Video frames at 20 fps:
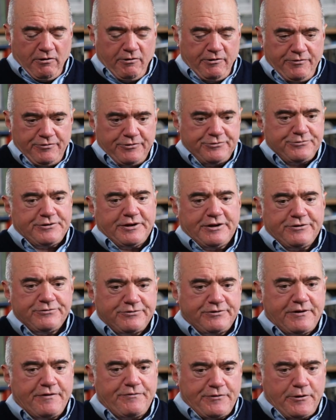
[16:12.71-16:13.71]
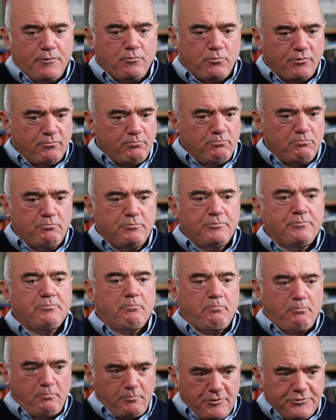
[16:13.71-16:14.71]
in the sense that they were
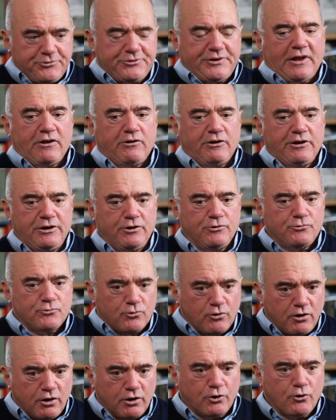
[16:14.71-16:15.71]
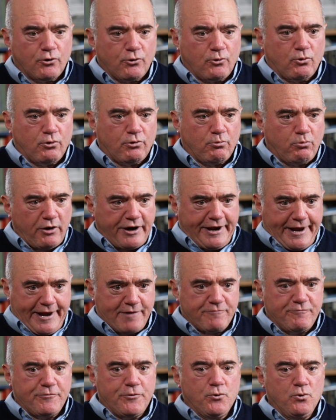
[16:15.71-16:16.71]
selling a drug or what
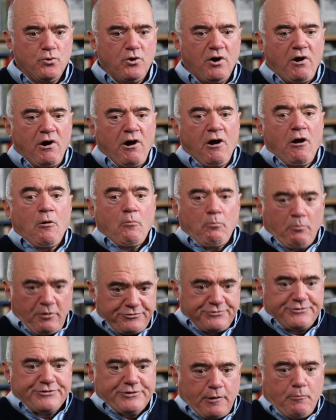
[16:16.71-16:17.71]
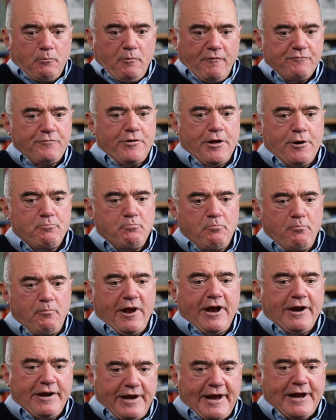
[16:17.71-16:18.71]
have you. But some of them
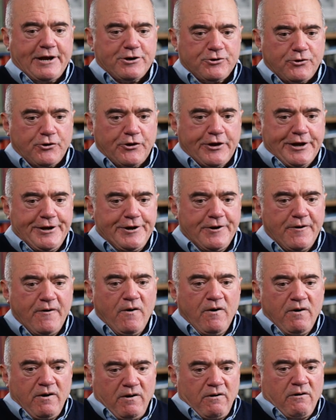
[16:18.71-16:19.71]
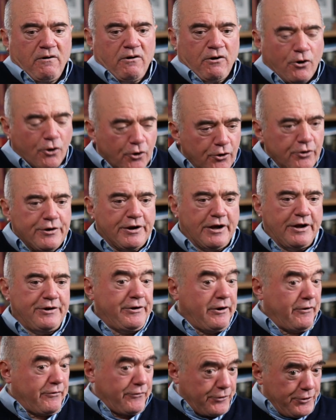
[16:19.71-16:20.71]
had actually hurt
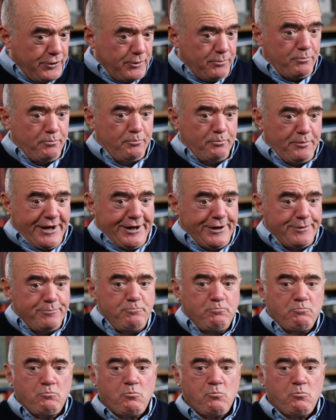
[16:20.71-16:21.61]
another human being